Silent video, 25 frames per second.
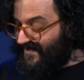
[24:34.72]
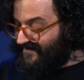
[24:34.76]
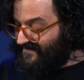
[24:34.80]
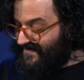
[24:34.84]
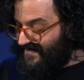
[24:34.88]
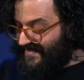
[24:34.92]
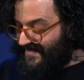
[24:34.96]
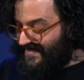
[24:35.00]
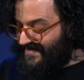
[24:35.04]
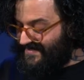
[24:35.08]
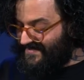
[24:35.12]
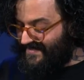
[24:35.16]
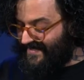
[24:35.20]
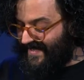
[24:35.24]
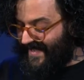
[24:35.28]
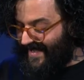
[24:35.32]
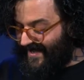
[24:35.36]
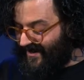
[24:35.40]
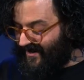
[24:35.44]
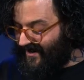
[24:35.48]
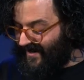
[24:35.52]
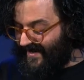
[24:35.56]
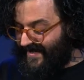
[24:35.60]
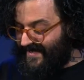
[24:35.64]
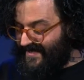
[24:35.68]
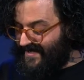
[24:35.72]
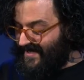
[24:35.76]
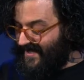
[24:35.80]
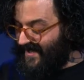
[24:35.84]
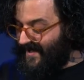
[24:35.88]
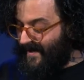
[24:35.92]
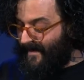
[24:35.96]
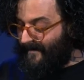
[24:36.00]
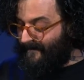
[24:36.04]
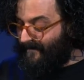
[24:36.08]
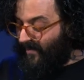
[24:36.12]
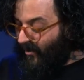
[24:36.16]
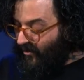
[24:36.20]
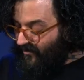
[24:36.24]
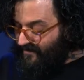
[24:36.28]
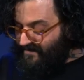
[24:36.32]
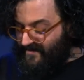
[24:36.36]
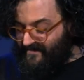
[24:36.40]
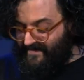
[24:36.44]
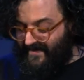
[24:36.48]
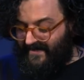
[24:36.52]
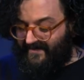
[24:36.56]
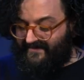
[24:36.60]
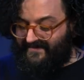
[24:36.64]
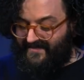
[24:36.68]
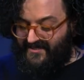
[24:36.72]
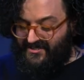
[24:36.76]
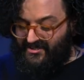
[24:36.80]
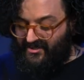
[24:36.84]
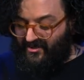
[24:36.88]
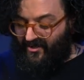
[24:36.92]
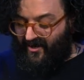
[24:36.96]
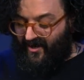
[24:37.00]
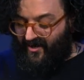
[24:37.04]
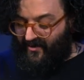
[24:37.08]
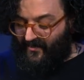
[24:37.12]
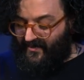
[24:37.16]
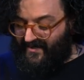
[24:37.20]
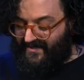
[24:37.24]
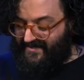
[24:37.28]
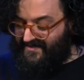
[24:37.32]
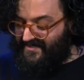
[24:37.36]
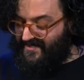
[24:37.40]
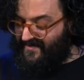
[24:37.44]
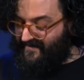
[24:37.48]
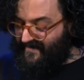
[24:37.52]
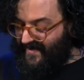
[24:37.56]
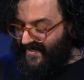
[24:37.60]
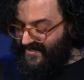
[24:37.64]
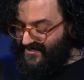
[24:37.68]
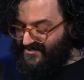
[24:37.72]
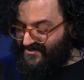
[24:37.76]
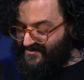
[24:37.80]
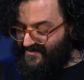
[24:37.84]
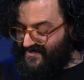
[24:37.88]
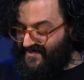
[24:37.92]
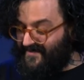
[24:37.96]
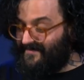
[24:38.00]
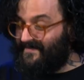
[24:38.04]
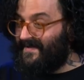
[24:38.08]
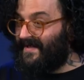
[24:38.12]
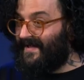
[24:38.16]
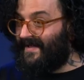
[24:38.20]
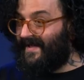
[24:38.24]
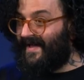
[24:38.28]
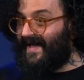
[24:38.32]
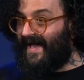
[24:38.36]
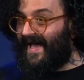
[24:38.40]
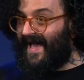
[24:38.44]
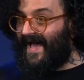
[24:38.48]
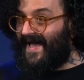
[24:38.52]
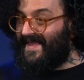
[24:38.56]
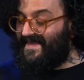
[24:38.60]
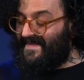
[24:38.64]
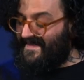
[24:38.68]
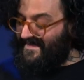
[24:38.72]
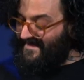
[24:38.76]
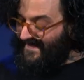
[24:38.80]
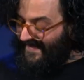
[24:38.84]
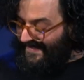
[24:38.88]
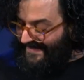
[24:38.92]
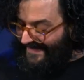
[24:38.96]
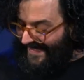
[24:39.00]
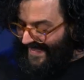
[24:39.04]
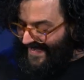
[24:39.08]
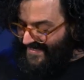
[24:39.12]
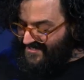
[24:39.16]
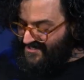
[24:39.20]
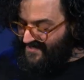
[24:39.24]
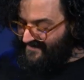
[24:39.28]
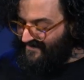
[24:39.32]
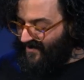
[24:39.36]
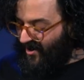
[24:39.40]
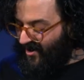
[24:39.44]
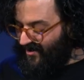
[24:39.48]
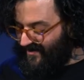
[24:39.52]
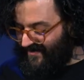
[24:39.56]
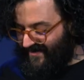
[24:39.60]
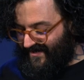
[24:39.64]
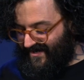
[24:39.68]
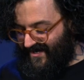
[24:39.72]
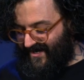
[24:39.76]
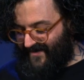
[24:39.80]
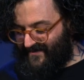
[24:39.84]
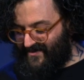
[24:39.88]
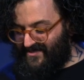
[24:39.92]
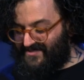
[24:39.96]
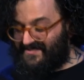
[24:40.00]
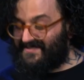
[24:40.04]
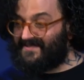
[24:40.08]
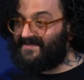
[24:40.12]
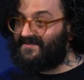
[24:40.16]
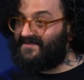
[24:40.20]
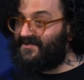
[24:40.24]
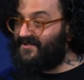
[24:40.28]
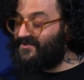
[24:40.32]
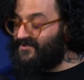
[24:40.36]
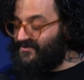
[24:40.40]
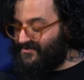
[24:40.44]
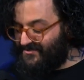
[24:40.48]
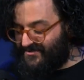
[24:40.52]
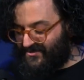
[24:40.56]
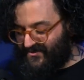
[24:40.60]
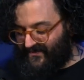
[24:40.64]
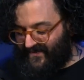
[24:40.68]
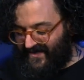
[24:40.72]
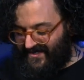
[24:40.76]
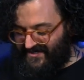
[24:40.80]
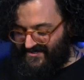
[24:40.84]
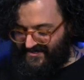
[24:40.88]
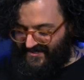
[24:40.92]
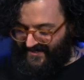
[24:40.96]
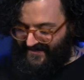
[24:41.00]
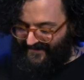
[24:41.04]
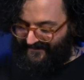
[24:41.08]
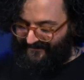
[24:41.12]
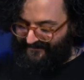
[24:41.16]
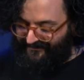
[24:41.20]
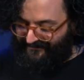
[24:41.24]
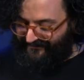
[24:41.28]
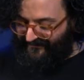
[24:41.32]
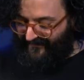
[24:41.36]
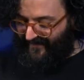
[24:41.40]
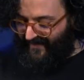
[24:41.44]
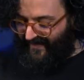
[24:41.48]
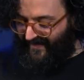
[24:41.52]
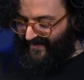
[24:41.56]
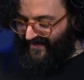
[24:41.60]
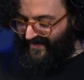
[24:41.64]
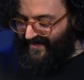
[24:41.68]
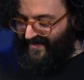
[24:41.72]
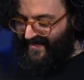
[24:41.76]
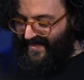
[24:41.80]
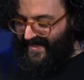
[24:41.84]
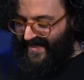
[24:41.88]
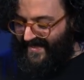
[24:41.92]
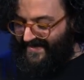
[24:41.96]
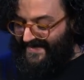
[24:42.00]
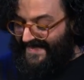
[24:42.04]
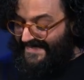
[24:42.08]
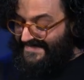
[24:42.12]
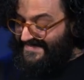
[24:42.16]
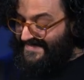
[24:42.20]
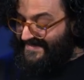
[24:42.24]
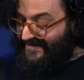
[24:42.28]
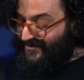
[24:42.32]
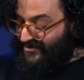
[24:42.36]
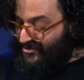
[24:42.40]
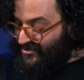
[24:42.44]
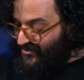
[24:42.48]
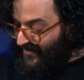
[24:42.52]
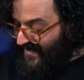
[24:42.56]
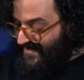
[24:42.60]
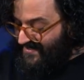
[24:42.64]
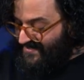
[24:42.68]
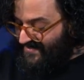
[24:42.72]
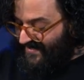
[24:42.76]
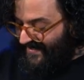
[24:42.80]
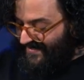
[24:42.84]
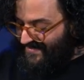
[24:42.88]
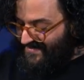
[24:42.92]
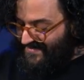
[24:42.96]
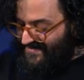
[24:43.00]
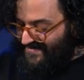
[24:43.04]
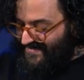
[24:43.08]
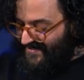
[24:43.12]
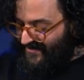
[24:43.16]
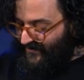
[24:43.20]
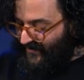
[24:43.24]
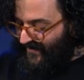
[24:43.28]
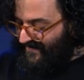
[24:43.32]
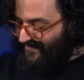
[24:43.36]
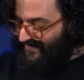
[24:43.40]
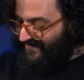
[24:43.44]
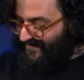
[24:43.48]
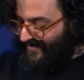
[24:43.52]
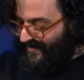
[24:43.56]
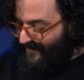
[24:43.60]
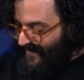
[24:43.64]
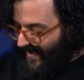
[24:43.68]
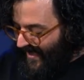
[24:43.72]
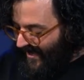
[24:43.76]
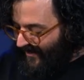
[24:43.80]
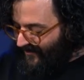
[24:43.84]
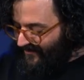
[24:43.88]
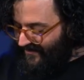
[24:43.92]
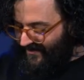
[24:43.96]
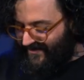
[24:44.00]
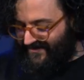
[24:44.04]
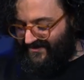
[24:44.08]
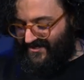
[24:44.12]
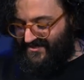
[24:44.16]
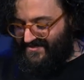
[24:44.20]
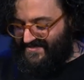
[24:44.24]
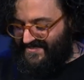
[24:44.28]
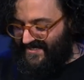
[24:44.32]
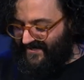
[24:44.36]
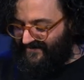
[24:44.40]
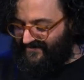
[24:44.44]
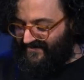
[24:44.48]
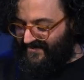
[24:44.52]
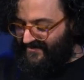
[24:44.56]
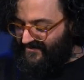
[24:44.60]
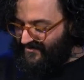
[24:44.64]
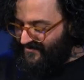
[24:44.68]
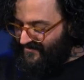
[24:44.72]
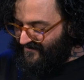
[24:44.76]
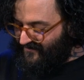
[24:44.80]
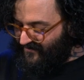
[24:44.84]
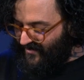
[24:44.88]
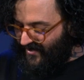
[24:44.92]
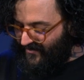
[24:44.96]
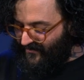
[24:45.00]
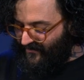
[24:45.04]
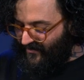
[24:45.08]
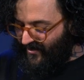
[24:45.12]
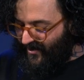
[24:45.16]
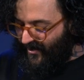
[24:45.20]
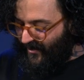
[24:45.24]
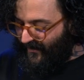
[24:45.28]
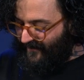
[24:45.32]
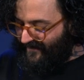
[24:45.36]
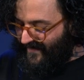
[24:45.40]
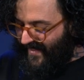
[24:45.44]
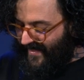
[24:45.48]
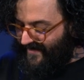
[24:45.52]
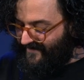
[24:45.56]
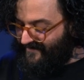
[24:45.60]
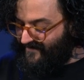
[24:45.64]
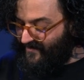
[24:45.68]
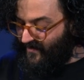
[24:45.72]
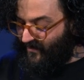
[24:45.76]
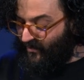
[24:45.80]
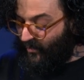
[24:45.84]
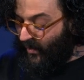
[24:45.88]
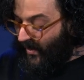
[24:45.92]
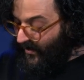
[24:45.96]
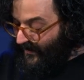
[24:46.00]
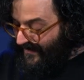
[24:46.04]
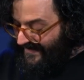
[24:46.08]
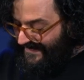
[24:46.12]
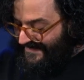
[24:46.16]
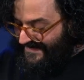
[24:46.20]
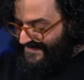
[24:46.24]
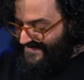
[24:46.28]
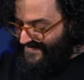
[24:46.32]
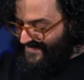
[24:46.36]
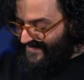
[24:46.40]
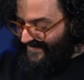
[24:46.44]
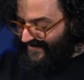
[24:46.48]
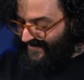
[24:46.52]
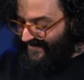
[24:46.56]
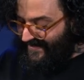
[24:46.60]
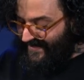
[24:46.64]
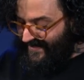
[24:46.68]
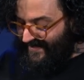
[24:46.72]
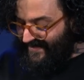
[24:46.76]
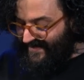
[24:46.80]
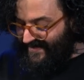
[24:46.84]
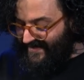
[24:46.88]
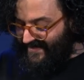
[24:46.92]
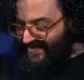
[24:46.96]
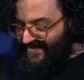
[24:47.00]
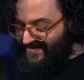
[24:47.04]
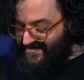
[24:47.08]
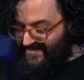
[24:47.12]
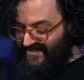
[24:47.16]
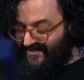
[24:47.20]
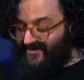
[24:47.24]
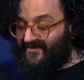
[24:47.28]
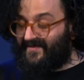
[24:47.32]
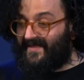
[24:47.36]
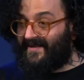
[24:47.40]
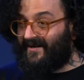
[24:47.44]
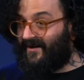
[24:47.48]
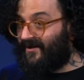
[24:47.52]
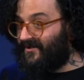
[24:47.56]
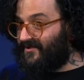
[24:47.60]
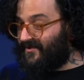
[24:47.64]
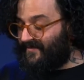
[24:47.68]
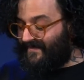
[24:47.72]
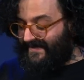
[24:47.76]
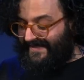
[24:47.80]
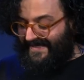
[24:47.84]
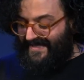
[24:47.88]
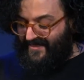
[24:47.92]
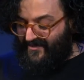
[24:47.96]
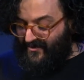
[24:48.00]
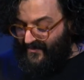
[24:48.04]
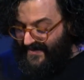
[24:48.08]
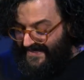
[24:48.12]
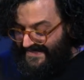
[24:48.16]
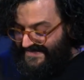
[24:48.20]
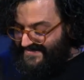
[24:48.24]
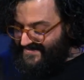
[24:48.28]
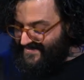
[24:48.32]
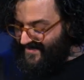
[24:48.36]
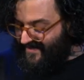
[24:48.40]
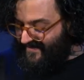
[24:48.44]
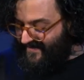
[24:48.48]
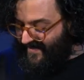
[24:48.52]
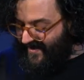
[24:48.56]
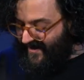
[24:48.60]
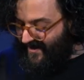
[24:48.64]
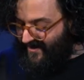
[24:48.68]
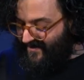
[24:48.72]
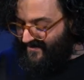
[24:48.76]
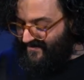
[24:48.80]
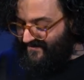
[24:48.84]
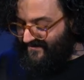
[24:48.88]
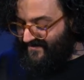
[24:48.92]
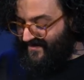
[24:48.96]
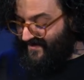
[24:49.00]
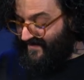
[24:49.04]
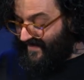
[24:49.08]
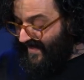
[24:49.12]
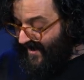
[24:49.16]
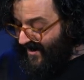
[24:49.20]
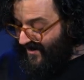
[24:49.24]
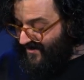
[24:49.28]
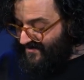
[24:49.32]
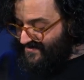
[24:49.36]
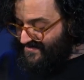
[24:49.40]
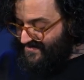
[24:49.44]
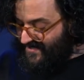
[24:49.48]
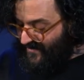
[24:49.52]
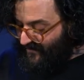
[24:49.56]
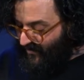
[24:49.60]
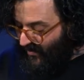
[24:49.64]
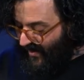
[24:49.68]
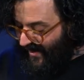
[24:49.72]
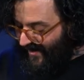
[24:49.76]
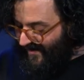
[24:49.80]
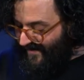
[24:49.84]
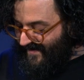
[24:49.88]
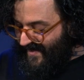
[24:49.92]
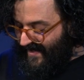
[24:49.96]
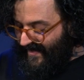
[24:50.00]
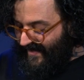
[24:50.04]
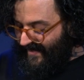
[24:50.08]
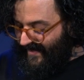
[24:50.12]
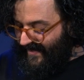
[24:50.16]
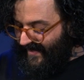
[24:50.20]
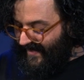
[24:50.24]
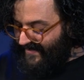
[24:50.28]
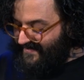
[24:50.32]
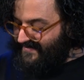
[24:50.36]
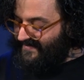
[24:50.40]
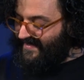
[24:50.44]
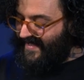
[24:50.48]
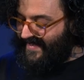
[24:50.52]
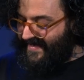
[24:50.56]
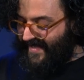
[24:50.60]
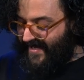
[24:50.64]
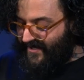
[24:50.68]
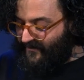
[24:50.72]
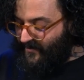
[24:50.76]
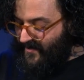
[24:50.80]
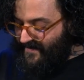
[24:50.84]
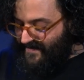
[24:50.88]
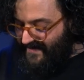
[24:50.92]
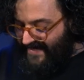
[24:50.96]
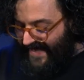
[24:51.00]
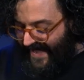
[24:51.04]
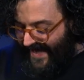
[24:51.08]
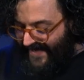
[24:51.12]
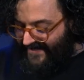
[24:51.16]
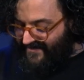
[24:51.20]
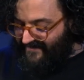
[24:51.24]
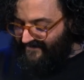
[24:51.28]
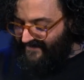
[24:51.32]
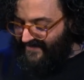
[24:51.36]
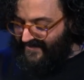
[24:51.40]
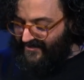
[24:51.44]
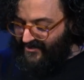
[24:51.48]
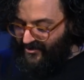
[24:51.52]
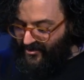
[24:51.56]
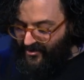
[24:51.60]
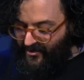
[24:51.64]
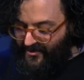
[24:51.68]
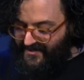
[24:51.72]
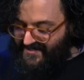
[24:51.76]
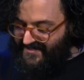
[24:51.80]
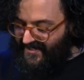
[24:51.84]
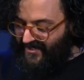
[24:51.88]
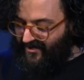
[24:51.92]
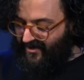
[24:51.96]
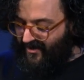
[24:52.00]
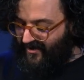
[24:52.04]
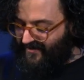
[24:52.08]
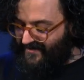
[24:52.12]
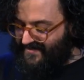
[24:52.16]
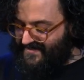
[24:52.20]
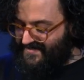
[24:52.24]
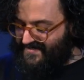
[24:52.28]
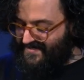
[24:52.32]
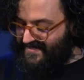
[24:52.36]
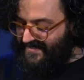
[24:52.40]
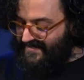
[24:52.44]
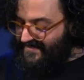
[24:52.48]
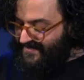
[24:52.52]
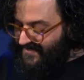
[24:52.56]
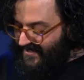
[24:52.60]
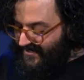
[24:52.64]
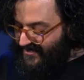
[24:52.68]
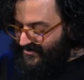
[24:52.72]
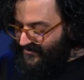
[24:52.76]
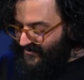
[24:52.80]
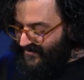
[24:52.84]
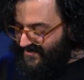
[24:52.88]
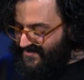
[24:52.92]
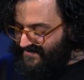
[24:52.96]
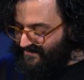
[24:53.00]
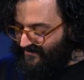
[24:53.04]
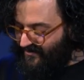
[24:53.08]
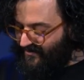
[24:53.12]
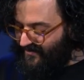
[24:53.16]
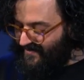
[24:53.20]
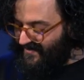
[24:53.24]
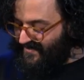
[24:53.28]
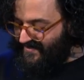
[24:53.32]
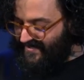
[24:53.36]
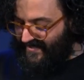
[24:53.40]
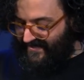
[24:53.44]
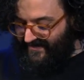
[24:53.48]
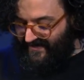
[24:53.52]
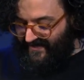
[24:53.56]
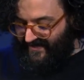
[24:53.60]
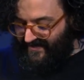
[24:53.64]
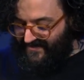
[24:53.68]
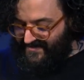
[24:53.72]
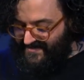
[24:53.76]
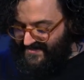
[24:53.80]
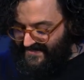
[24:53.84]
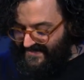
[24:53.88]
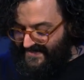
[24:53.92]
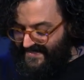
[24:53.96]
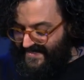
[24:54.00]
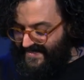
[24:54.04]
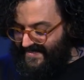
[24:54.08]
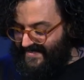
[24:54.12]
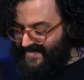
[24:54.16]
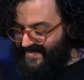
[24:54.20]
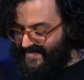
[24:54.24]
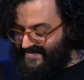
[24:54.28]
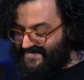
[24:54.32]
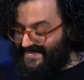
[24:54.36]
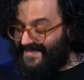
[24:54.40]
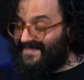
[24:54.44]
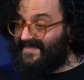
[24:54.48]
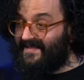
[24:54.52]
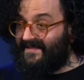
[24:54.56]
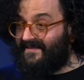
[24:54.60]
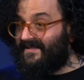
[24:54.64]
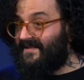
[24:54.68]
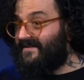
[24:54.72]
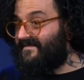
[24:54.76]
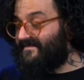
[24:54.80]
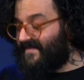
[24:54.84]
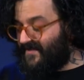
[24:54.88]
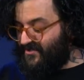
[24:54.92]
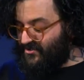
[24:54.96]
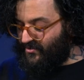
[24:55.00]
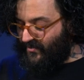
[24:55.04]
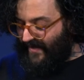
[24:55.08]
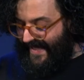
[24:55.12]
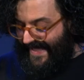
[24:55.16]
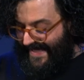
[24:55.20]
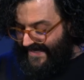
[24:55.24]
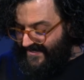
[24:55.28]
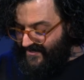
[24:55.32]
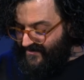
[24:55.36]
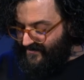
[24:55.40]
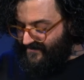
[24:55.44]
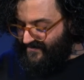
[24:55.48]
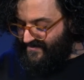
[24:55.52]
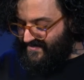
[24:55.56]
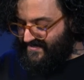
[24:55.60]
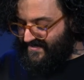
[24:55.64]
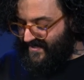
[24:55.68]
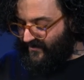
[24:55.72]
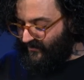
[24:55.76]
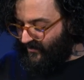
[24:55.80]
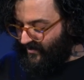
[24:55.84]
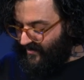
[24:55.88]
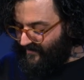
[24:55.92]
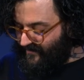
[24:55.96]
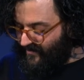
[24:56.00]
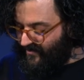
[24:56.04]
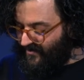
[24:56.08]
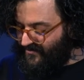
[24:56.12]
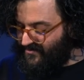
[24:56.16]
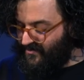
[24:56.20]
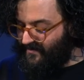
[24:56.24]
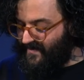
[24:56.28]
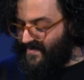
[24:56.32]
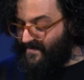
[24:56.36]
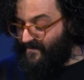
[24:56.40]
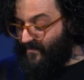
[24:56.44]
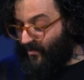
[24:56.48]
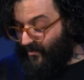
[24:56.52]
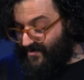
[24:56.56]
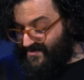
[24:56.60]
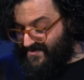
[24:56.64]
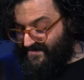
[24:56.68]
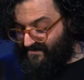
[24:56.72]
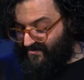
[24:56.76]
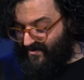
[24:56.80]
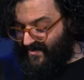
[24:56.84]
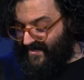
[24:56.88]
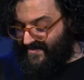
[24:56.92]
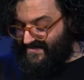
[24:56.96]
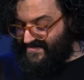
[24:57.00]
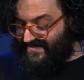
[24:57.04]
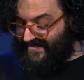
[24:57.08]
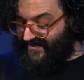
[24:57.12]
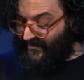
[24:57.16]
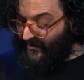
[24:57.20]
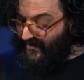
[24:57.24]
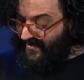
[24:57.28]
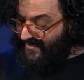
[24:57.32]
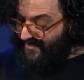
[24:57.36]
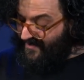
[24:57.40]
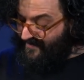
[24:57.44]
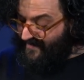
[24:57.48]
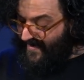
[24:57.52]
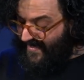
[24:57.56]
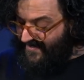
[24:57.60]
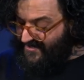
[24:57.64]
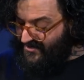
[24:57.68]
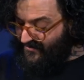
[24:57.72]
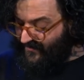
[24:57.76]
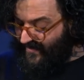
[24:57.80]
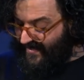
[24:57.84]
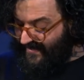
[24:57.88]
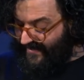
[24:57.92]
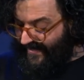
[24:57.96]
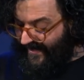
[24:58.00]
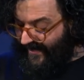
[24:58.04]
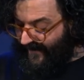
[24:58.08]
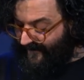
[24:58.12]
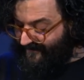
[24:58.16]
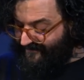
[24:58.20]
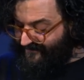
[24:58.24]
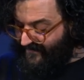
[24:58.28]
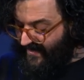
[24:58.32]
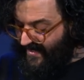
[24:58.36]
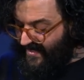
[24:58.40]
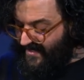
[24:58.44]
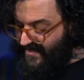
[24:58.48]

NFTs and AI, both propelled digital artwork into the mainstream, and the clash of art and commerce continues to rage on. And as an illustration agency, we've somehow lucked ourselves into the front row, and from what we can see, it's clear that ultimately there is a there somewhere, and to that end, we've been actively encouraging our artists to continue exploring the technology, as I think the eventual end use that will emerge will be more surprising than we can imagine right now.